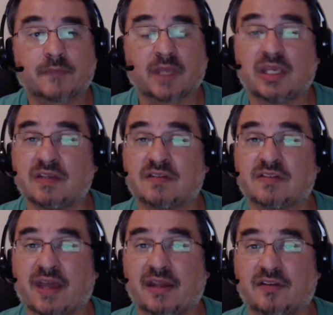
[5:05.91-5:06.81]
is
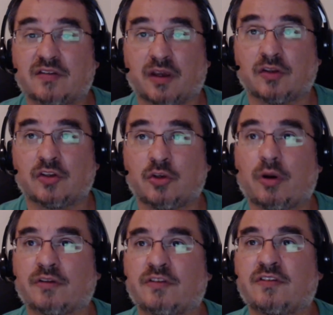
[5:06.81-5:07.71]
that you
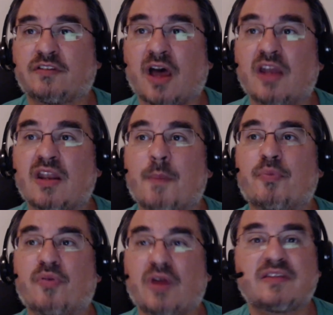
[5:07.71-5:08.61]
are done
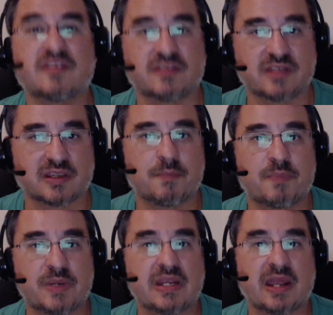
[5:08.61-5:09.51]
apprenticing
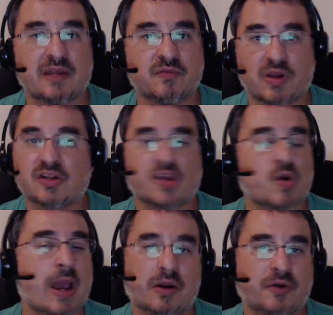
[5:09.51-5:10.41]
and ready to go
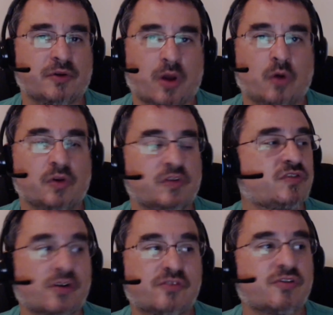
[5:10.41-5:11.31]
out on your own and
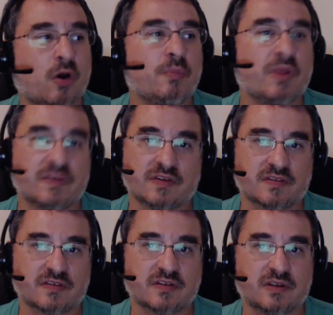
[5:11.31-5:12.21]
start your own
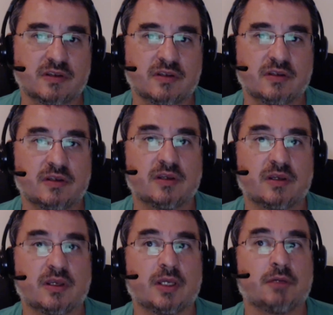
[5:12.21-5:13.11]
business
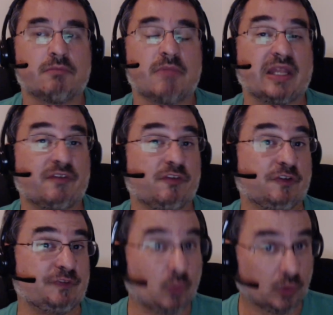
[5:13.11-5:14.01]
at level
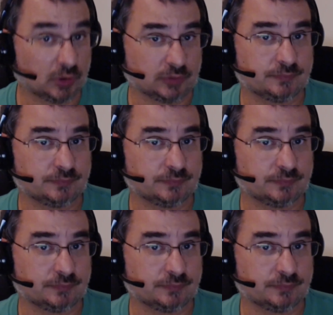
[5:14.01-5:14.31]
4.